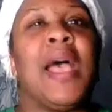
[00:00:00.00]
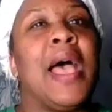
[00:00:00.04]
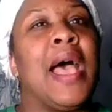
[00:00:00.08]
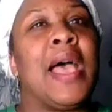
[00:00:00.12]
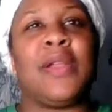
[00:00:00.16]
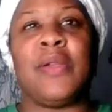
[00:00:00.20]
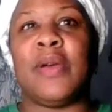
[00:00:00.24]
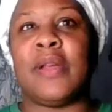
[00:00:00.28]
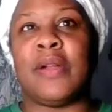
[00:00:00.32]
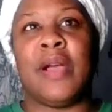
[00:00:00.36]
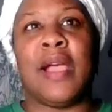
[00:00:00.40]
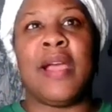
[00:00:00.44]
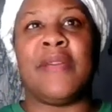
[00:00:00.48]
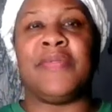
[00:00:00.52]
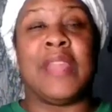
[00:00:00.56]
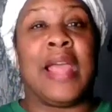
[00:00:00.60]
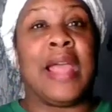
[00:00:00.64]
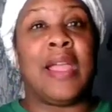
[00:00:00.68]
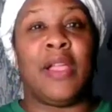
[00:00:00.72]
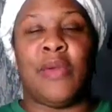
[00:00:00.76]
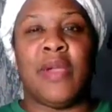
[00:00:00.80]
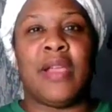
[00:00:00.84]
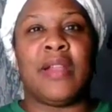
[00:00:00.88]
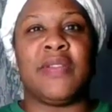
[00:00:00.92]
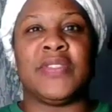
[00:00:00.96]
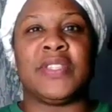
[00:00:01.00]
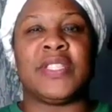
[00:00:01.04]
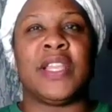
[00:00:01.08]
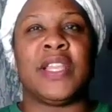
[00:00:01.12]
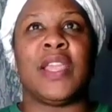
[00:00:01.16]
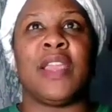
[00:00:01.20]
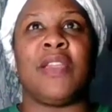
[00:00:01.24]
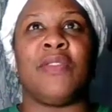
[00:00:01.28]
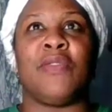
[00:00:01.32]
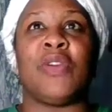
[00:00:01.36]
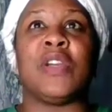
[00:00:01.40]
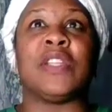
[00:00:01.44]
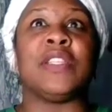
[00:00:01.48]
I know I don't have that great of a
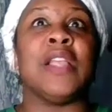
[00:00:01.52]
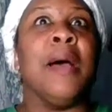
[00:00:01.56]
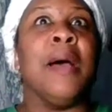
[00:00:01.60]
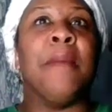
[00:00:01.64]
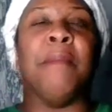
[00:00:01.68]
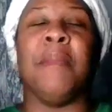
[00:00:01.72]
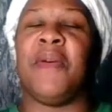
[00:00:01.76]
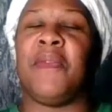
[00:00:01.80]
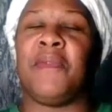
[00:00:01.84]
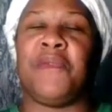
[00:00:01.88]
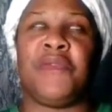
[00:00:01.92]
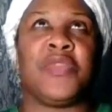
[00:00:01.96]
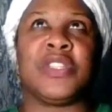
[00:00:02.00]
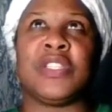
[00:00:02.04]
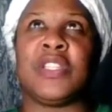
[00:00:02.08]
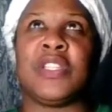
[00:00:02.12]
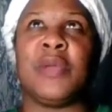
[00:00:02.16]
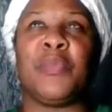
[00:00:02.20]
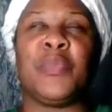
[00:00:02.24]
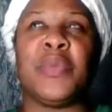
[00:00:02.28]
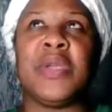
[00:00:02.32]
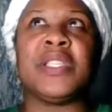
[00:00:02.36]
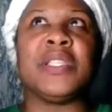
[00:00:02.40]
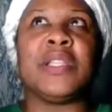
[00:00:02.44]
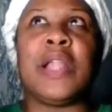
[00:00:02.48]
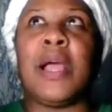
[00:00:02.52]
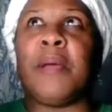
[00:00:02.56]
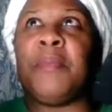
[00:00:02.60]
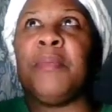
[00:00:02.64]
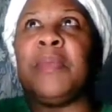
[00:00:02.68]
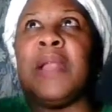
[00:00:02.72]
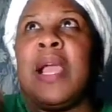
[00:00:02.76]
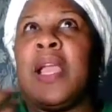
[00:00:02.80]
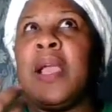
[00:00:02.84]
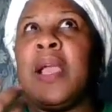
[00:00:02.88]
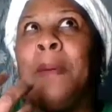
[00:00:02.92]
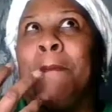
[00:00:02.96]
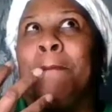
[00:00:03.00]
singing voice, but for some reason I'm
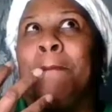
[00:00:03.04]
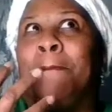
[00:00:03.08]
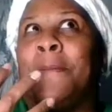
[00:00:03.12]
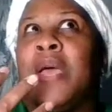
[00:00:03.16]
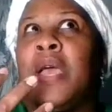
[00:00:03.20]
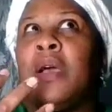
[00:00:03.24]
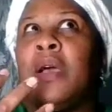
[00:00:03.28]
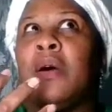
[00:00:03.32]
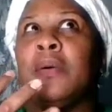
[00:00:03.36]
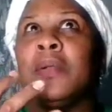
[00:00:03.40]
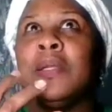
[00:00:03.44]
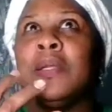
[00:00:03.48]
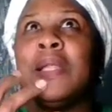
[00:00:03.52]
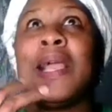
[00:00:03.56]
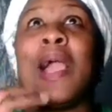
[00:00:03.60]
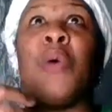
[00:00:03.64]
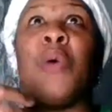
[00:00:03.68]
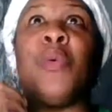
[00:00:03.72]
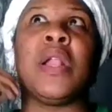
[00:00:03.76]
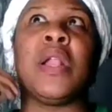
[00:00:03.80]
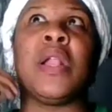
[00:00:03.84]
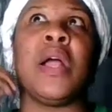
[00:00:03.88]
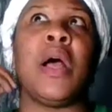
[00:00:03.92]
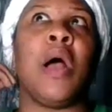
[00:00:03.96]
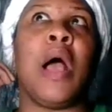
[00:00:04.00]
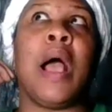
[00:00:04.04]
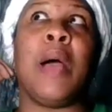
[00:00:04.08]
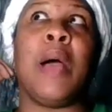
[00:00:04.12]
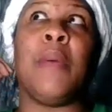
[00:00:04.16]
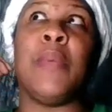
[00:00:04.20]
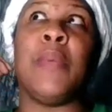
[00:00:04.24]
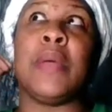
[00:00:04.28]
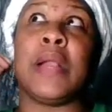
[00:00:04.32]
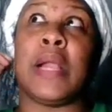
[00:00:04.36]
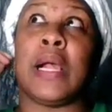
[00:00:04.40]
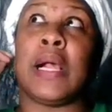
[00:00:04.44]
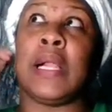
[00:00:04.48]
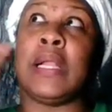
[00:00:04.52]
like compelled. Like I
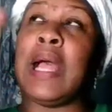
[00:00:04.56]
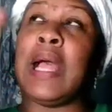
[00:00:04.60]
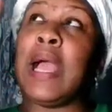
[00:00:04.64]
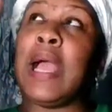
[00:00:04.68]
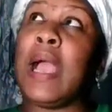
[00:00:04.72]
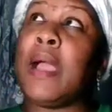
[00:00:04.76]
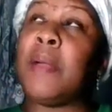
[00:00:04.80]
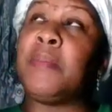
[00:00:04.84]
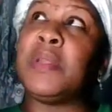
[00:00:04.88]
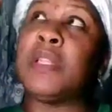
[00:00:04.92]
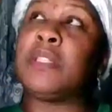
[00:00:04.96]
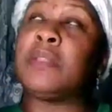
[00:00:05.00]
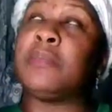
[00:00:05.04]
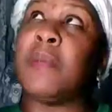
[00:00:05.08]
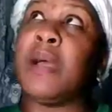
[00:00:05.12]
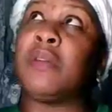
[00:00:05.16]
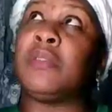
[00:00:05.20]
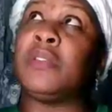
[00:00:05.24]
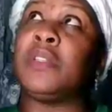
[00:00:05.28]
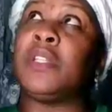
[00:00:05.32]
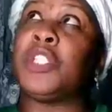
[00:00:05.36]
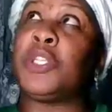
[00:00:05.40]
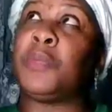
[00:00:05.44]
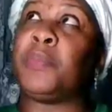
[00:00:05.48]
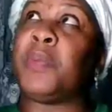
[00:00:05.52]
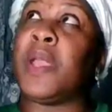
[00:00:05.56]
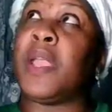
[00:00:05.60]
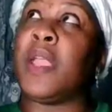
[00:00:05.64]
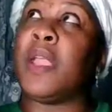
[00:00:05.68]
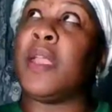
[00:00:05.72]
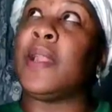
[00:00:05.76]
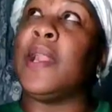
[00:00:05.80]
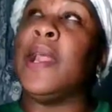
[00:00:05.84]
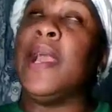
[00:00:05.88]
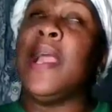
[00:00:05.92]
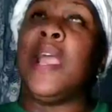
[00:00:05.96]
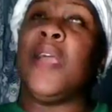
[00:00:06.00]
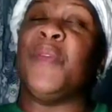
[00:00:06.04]
wanna climb this mountain in Japan,
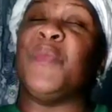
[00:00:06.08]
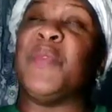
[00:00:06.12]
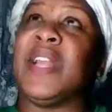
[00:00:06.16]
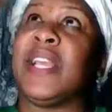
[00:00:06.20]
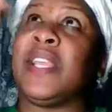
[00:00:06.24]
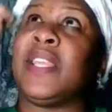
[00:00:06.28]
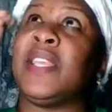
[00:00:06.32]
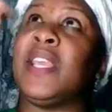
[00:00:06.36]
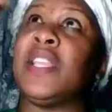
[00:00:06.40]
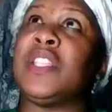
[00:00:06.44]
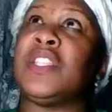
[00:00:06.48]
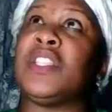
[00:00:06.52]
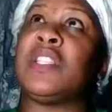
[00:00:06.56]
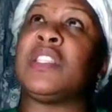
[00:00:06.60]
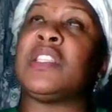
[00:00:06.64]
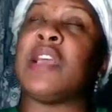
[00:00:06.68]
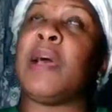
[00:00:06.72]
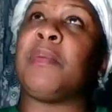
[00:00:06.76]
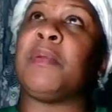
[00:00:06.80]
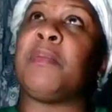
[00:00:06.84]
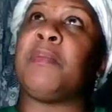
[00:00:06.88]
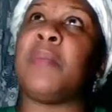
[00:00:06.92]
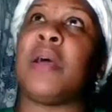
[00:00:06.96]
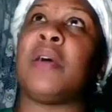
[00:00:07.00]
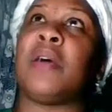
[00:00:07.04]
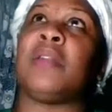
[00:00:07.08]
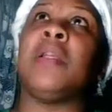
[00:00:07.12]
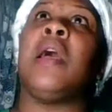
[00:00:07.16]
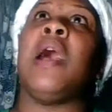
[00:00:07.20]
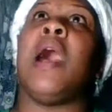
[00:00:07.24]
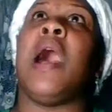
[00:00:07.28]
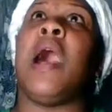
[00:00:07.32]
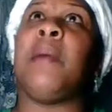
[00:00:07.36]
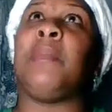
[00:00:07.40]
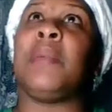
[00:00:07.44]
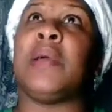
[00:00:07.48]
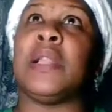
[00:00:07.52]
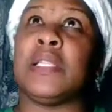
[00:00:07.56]
and when I get to the top of the mountain,
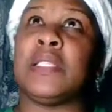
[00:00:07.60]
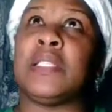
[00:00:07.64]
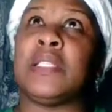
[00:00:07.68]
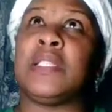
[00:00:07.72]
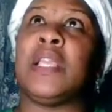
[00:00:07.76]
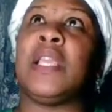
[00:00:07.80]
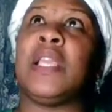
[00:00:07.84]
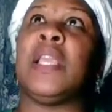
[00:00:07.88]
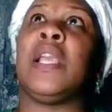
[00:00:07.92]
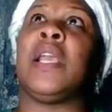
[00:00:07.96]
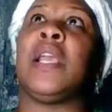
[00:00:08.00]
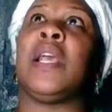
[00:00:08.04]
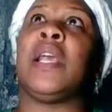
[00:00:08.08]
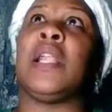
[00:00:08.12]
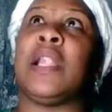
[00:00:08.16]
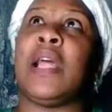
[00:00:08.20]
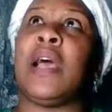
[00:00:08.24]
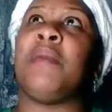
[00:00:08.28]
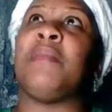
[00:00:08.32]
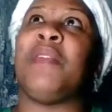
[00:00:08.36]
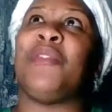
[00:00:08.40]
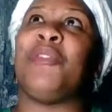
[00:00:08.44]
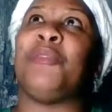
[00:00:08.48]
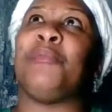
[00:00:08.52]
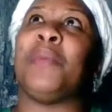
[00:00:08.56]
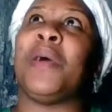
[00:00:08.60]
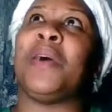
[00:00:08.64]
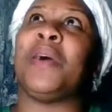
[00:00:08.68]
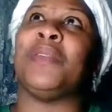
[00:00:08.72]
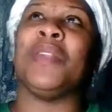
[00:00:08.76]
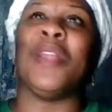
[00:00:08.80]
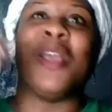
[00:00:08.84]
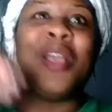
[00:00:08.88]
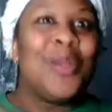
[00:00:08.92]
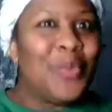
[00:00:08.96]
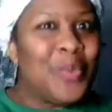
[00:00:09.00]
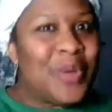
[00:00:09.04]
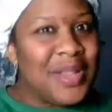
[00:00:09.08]
I'm gonna sing Climb Every Mountain.
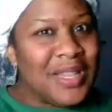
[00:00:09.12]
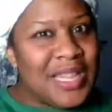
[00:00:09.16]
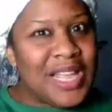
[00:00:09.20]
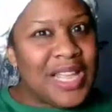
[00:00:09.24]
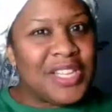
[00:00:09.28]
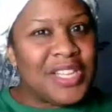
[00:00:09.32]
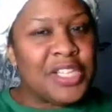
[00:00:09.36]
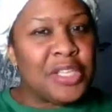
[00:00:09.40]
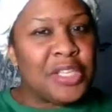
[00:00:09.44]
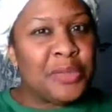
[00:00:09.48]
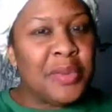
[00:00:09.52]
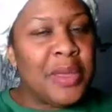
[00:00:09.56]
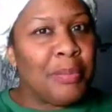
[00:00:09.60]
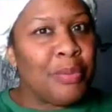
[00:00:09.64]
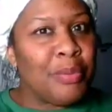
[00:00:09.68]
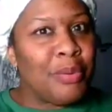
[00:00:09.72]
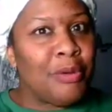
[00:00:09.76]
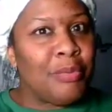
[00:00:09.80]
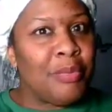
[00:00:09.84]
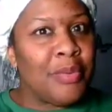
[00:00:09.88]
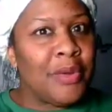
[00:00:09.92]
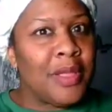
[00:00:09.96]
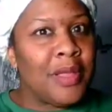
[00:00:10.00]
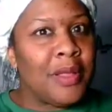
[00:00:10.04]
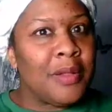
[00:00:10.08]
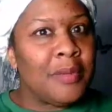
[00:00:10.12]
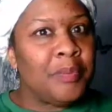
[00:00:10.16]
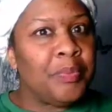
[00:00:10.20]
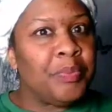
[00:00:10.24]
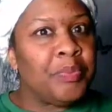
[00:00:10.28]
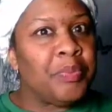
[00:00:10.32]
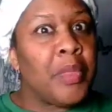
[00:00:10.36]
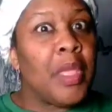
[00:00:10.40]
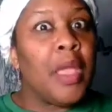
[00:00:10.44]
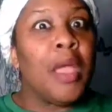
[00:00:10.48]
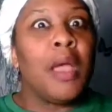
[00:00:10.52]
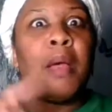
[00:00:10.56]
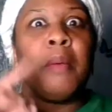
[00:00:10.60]
Wouldn't that just be appropriate?
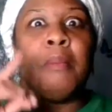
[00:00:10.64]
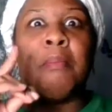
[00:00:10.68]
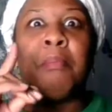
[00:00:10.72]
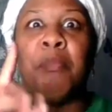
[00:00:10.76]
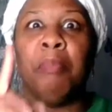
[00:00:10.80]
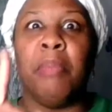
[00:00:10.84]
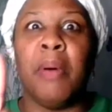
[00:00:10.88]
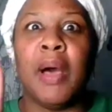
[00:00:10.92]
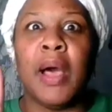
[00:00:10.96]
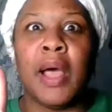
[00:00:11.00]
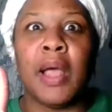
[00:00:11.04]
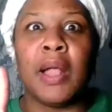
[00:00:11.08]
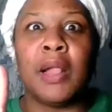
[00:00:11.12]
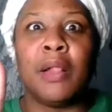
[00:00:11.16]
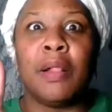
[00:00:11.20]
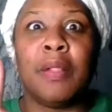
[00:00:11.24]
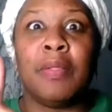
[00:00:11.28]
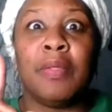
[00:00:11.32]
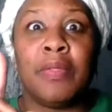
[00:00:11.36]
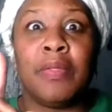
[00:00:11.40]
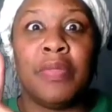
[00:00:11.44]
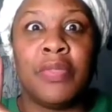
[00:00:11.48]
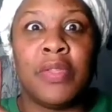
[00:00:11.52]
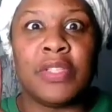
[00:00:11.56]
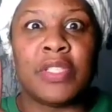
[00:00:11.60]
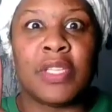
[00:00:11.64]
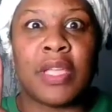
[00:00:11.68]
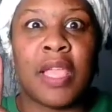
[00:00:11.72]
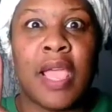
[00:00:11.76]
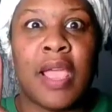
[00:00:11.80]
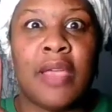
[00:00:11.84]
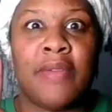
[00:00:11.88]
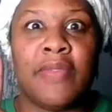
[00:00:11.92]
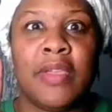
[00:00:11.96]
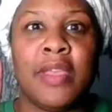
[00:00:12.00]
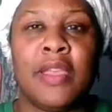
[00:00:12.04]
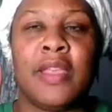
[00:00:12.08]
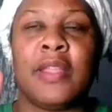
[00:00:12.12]
But there's a
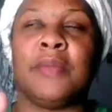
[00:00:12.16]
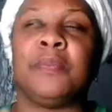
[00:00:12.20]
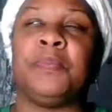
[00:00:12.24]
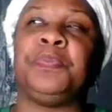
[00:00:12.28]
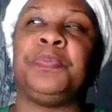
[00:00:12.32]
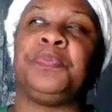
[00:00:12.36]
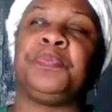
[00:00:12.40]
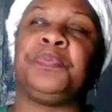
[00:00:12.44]
caveat.